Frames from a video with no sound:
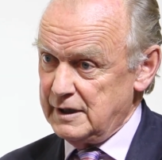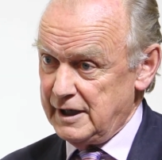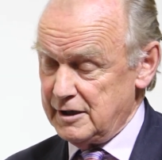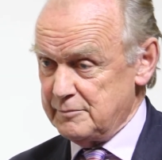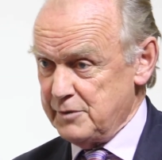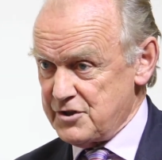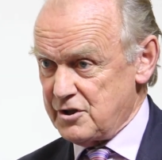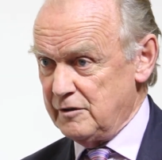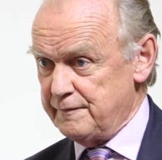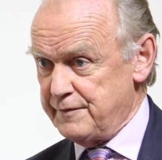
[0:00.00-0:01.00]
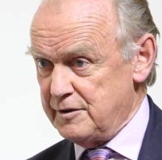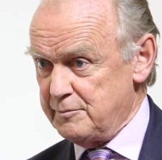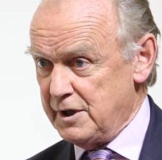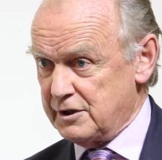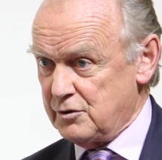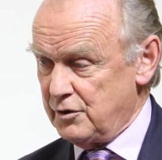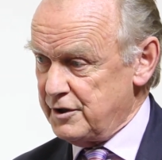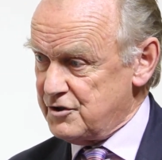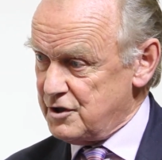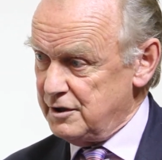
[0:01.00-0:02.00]
And myself and my
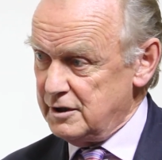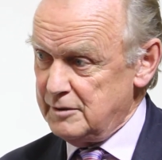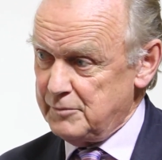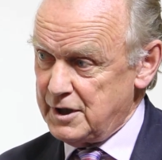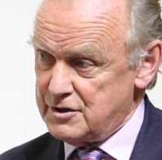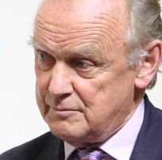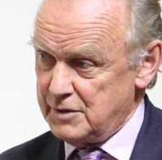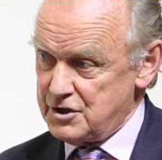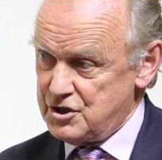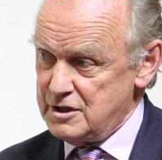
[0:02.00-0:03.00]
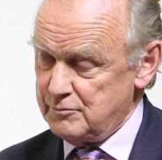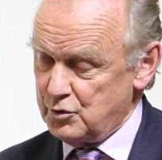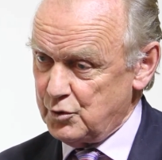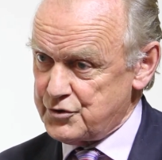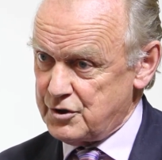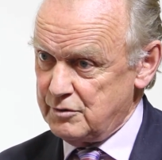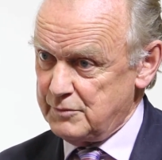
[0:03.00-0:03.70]
colleagues in my team were also,